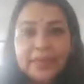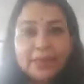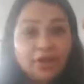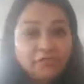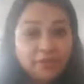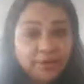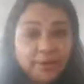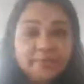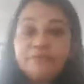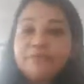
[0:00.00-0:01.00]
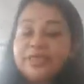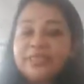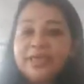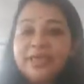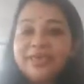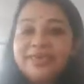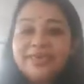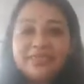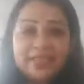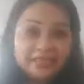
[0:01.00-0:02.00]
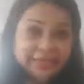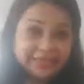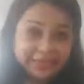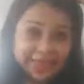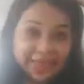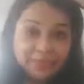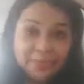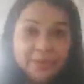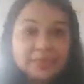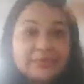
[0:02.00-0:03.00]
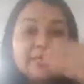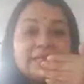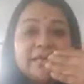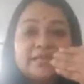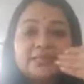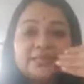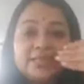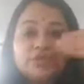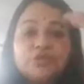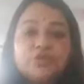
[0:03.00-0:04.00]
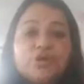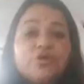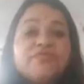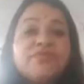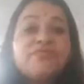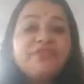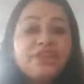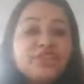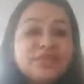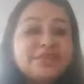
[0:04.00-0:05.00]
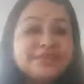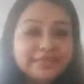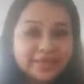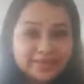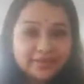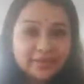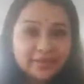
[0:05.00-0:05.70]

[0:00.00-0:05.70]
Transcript: You have to remember one thing, that the scalp is an extension of the facial skin.